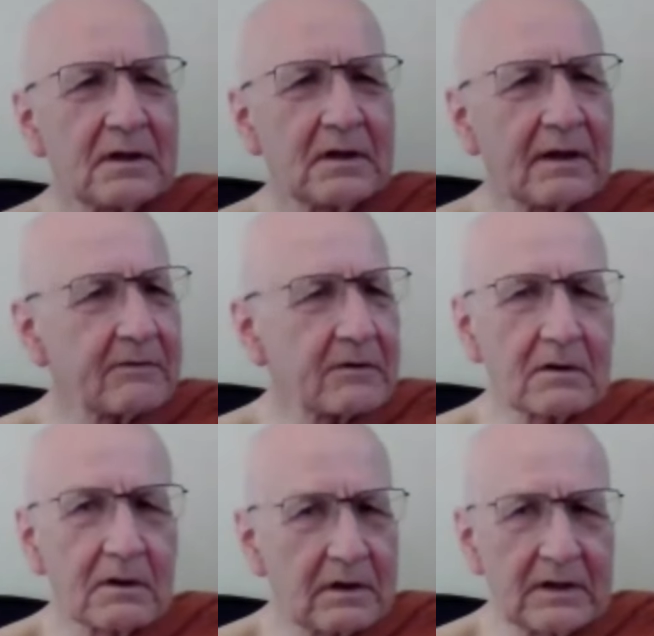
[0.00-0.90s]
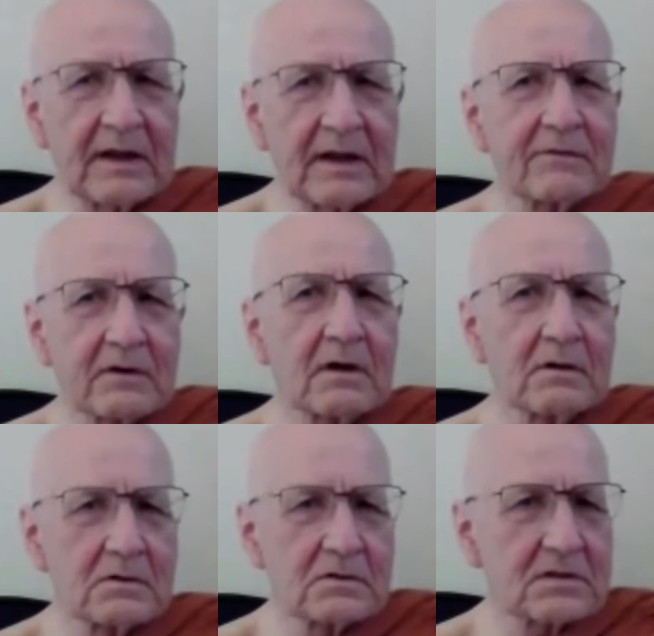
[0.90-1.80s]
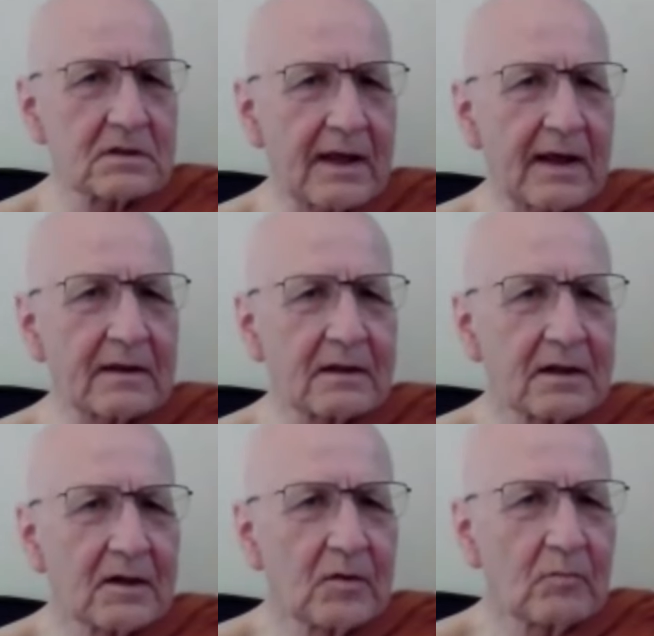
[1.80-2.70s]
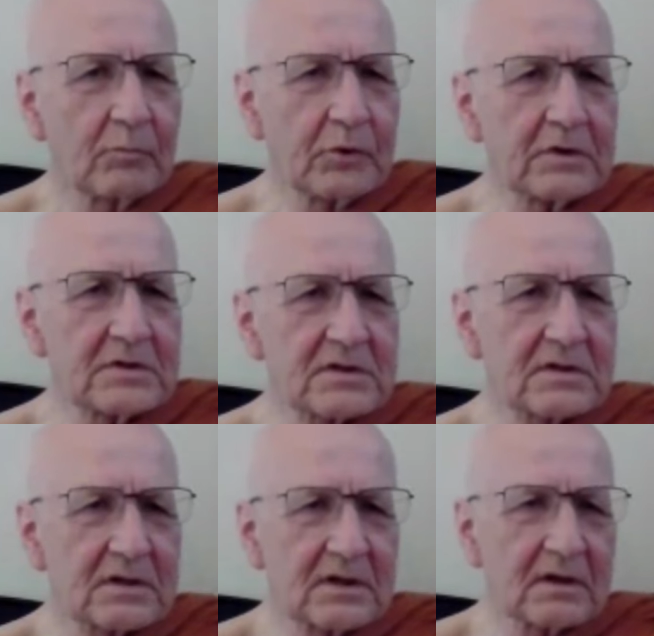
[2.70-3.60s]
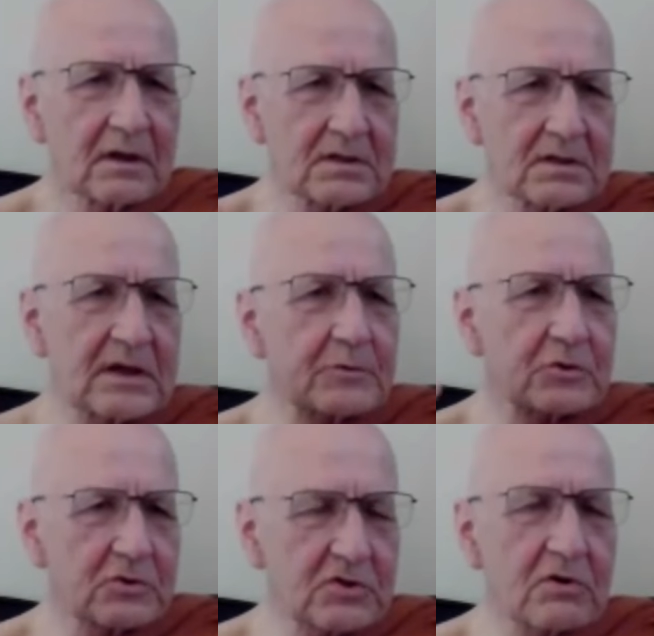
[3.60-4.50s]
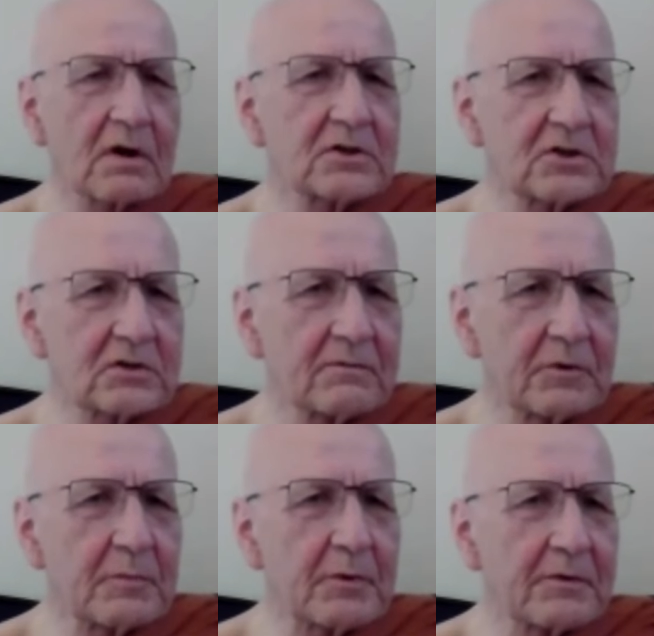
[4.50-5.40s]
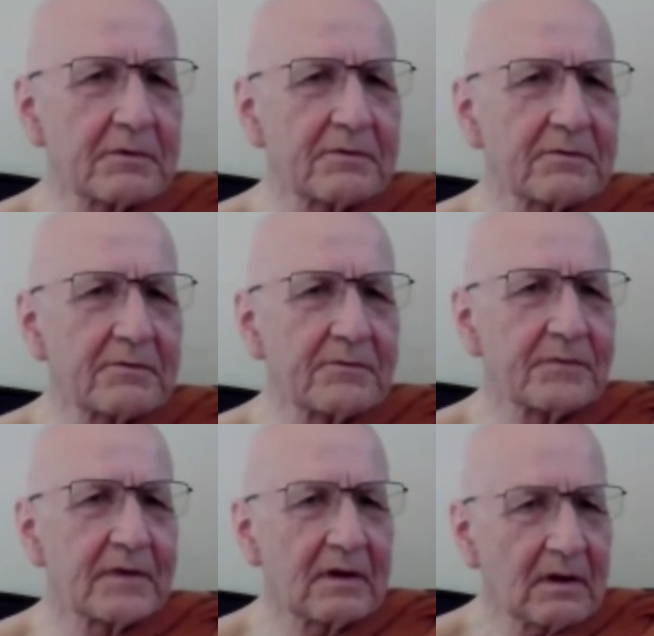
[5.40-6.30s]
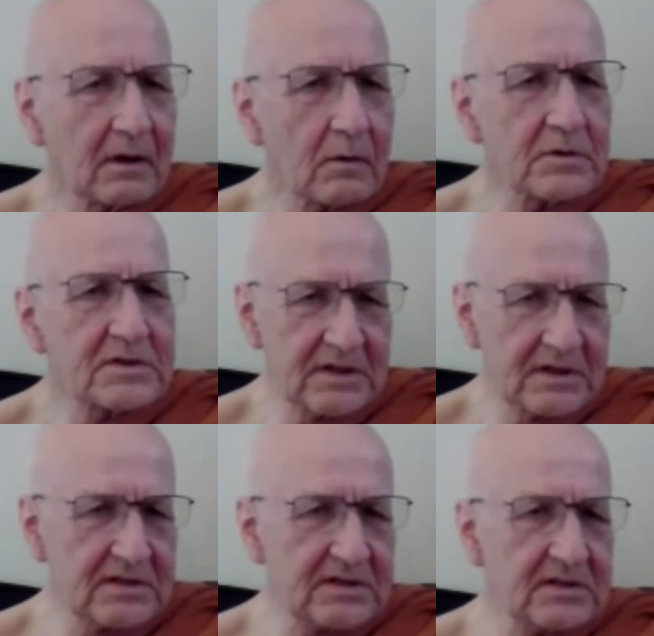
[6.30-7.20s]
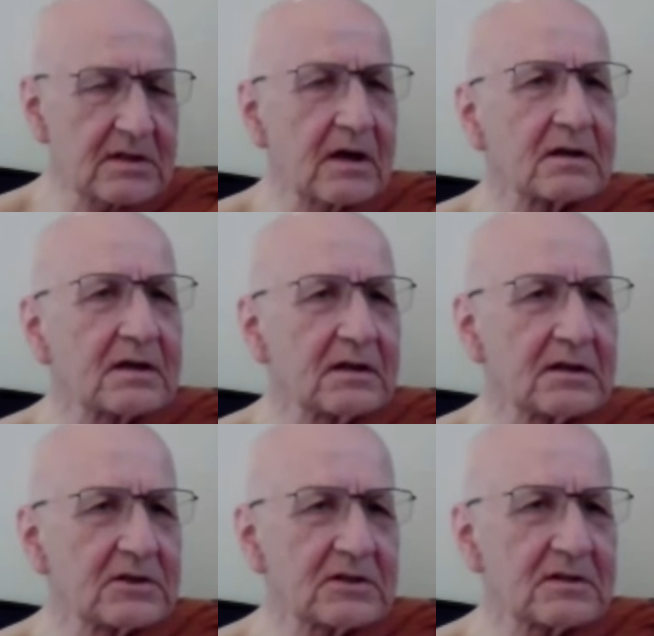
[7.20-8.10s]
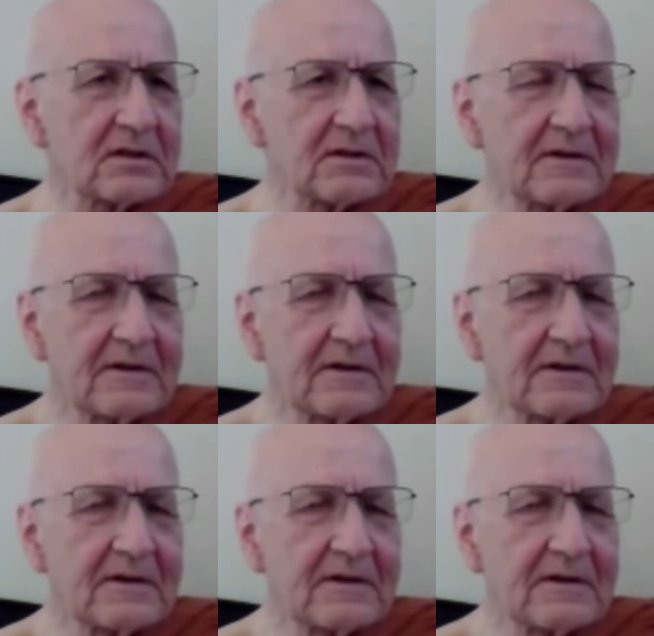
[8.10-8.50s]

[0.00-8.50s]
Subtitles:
He never goes to that Buddhist conceptual structure of rebirth. He always takes us to the unconditioned.